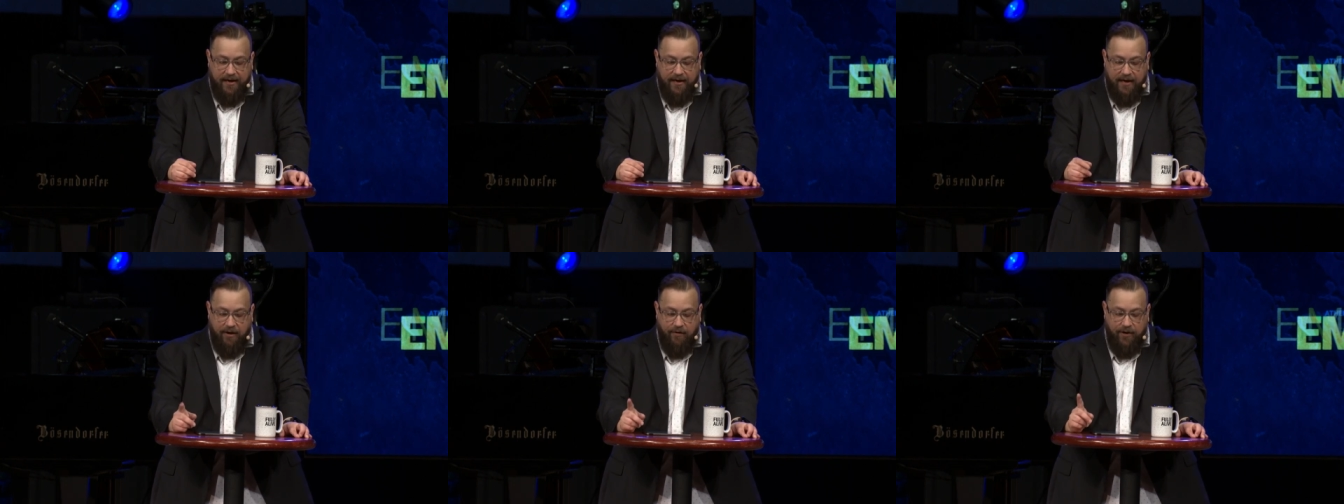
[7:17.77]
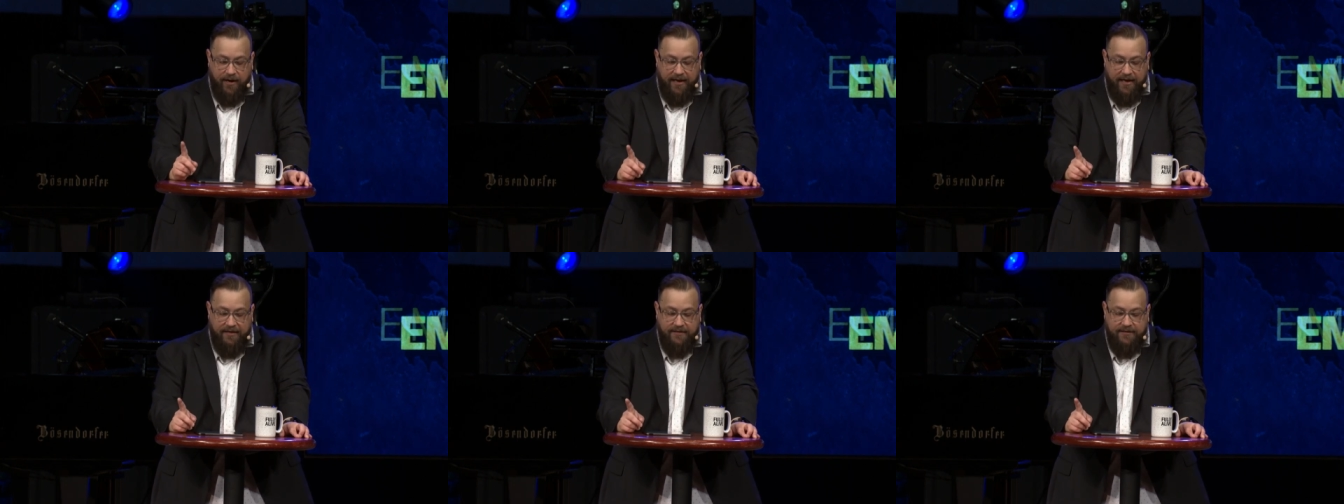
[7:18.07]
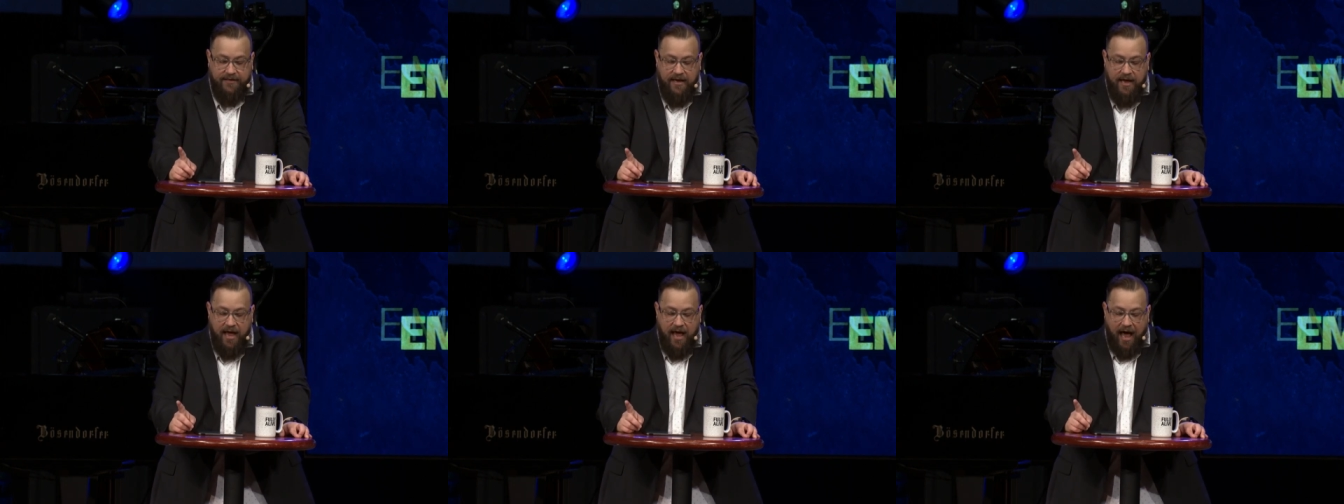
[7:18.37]
Here it is
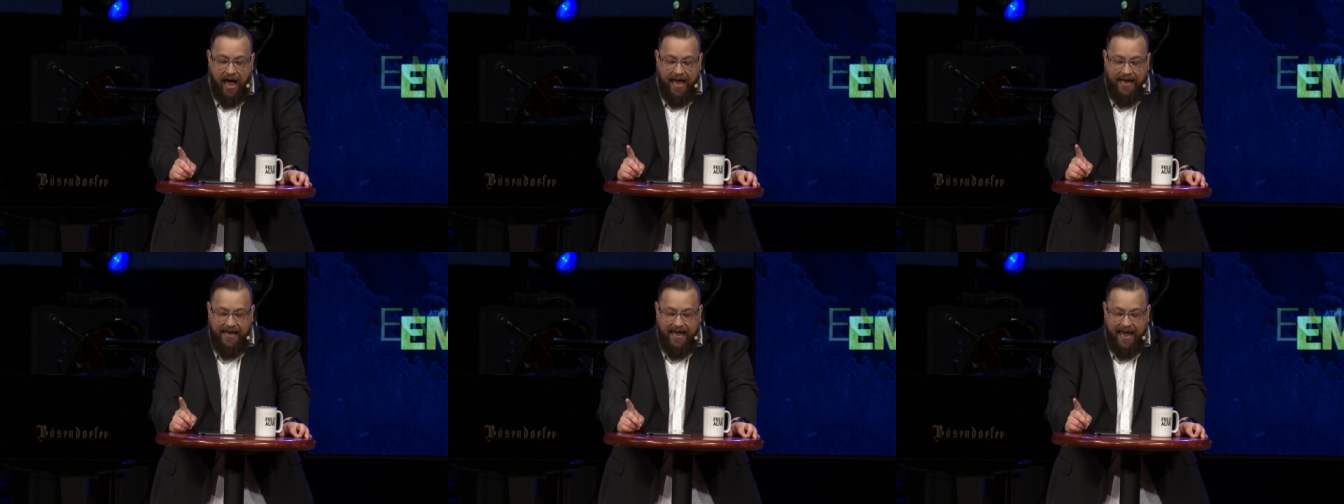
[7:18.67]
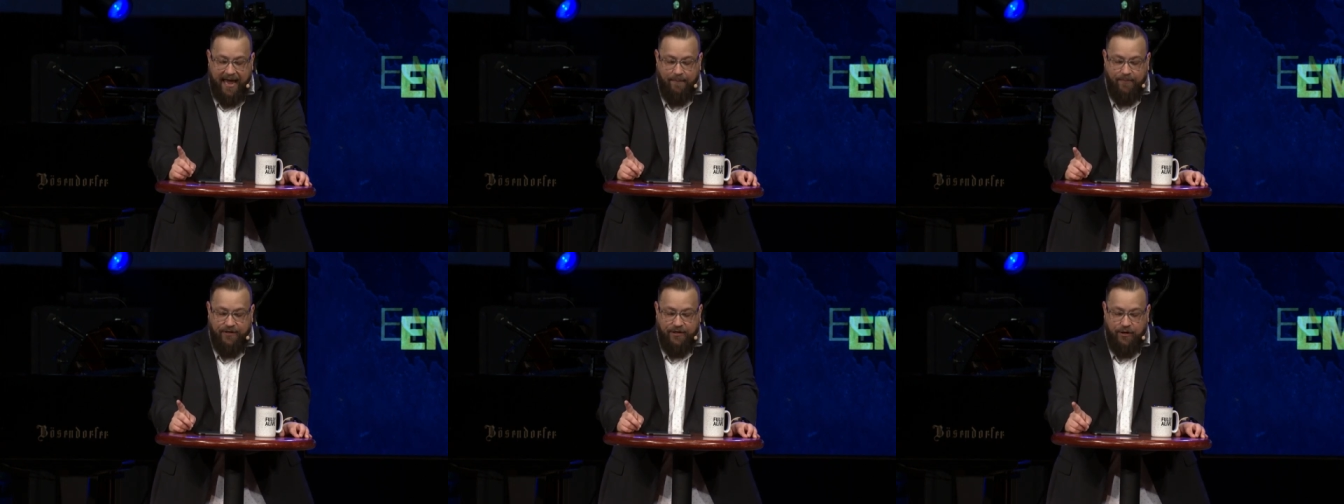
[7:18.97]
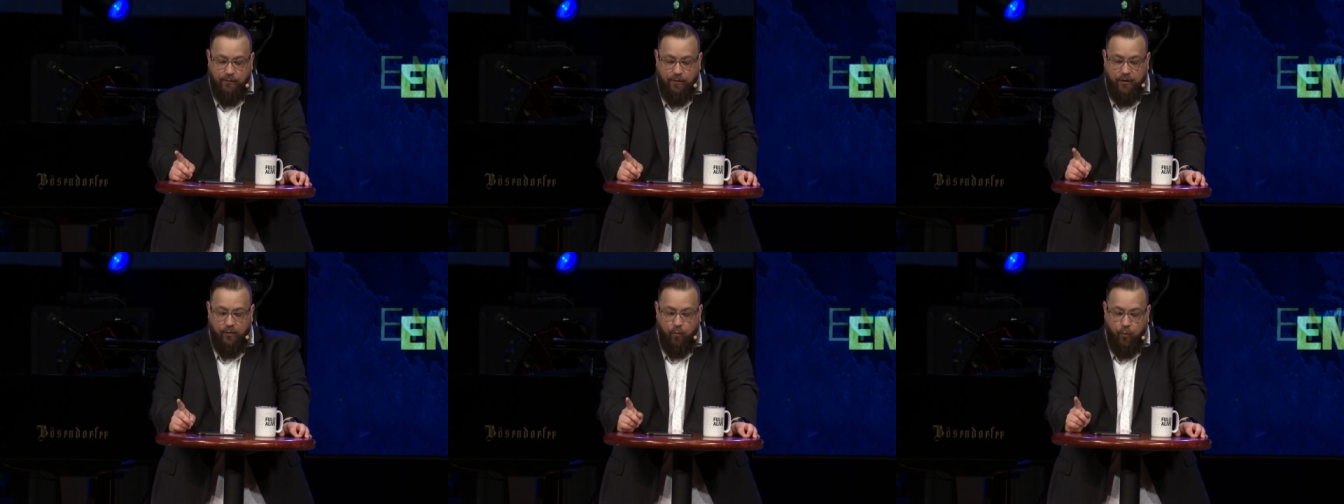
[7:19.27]
I came to
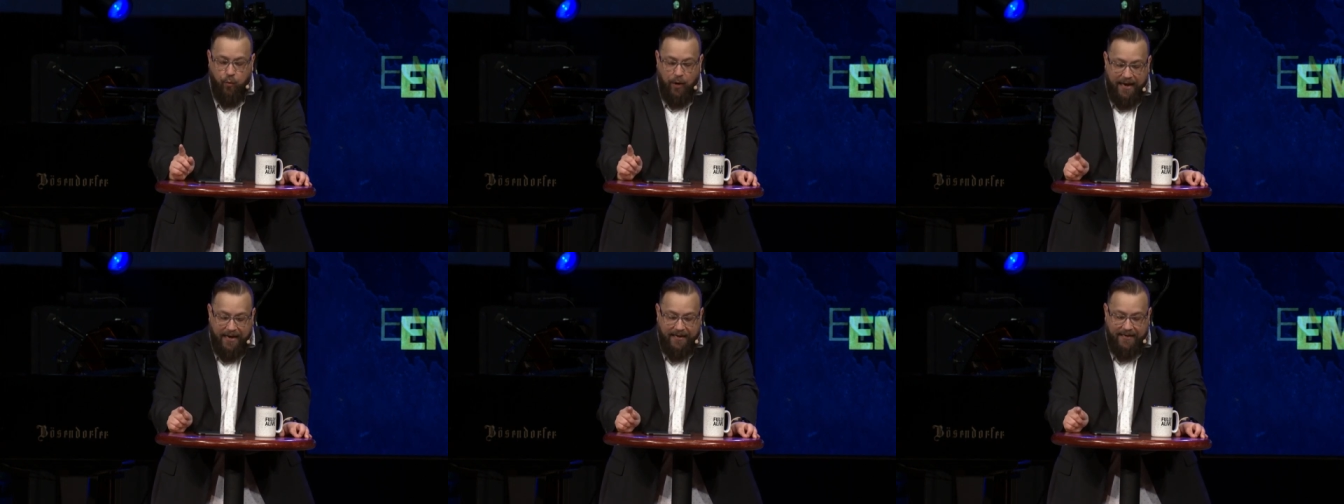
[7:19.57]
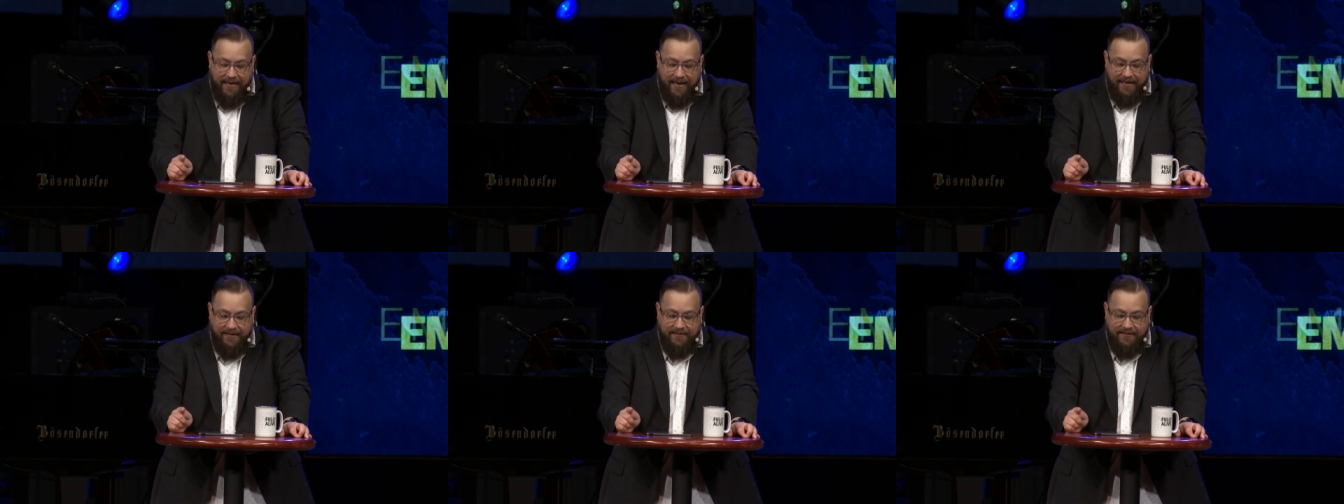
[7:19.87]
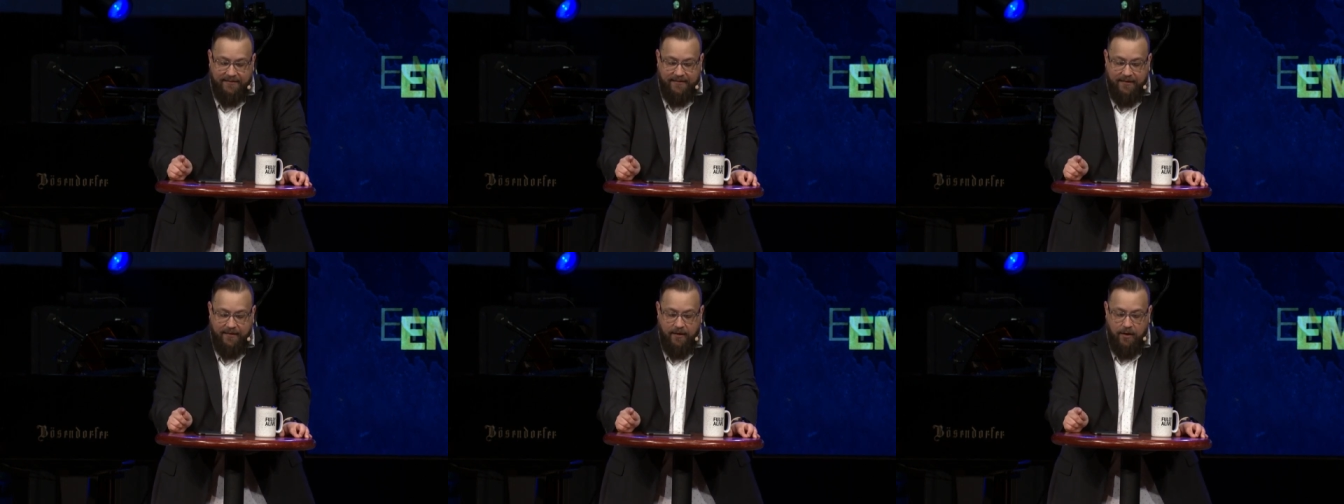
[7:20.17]
you in weakness,